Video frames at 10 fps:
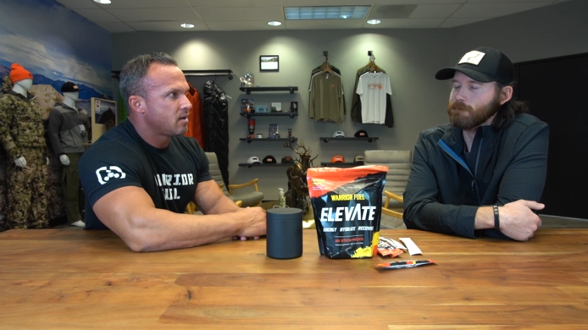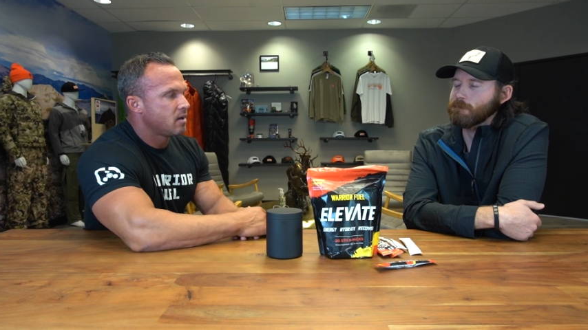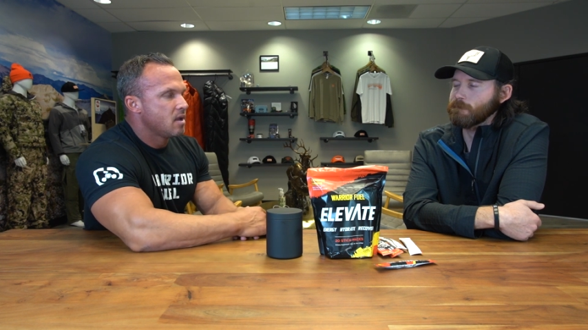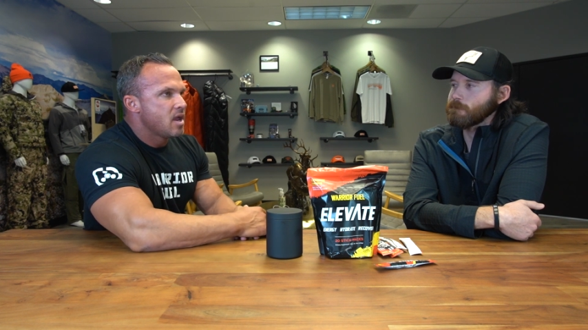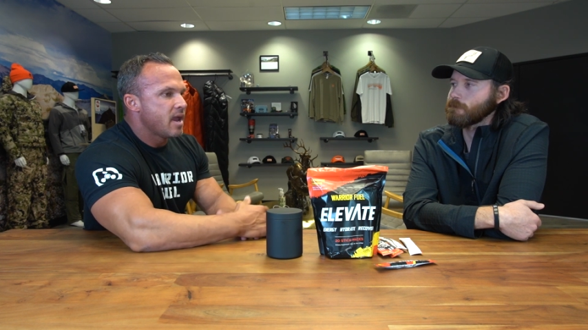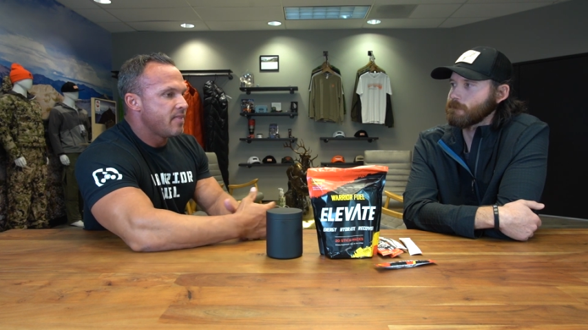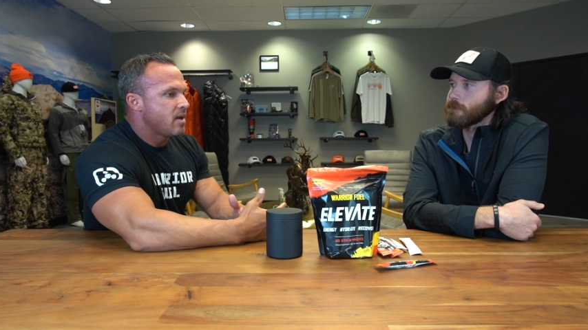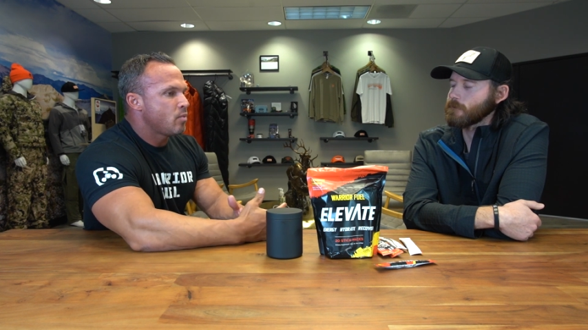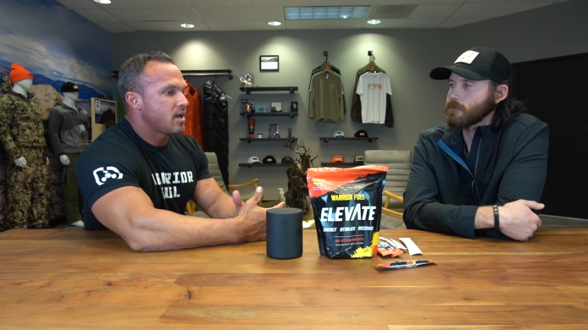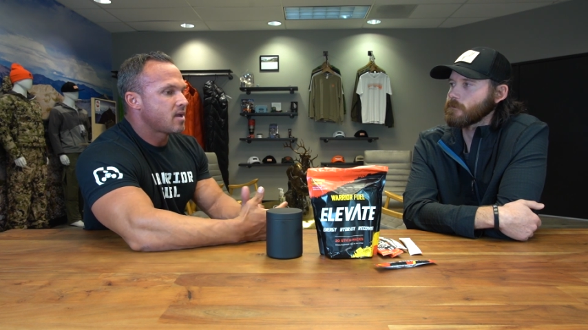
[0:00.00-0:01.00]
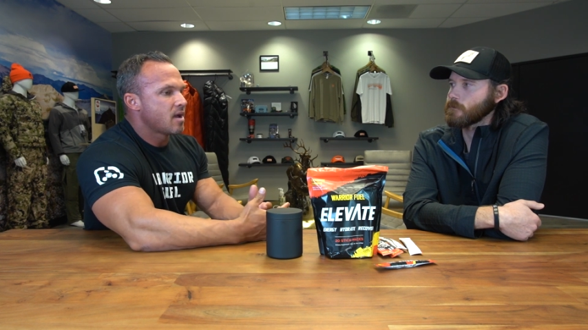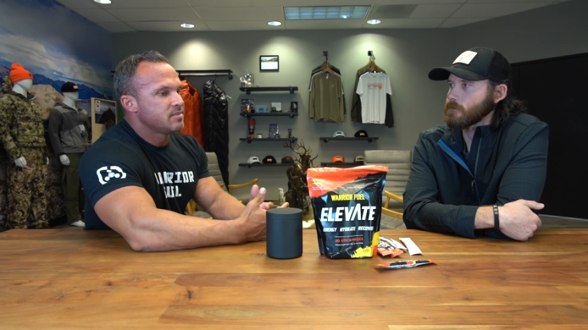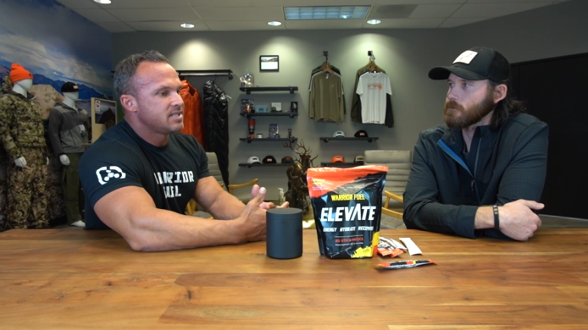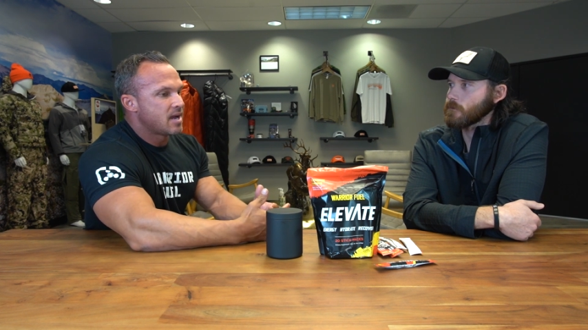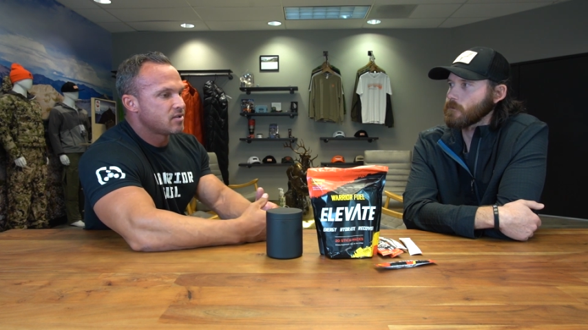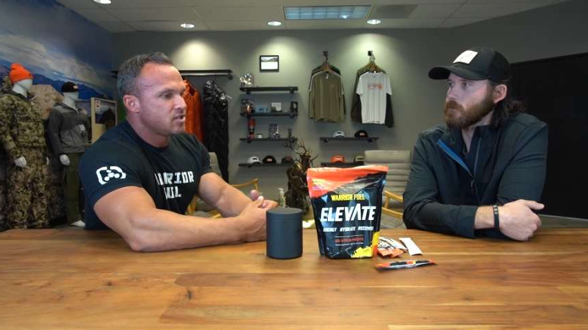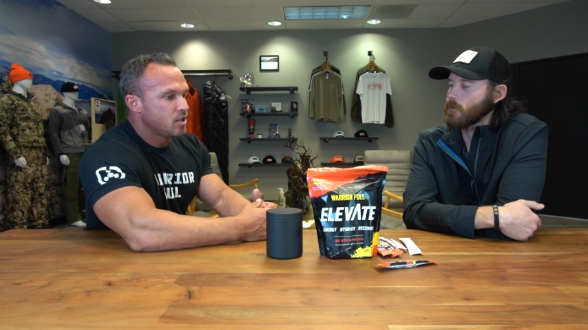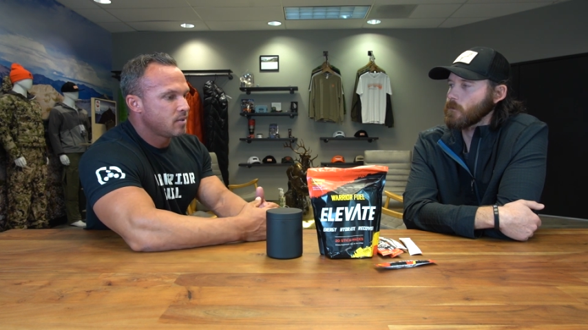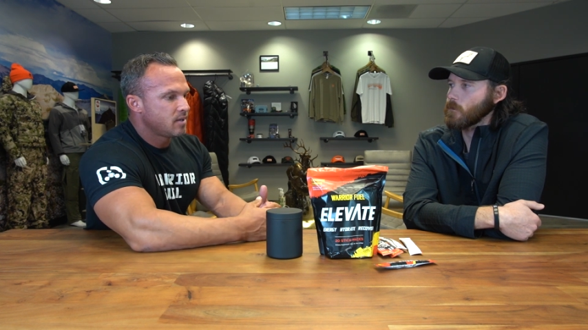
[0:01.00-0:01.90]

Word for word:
Speaker 1: Mm-hmm. and, and then when it comes down to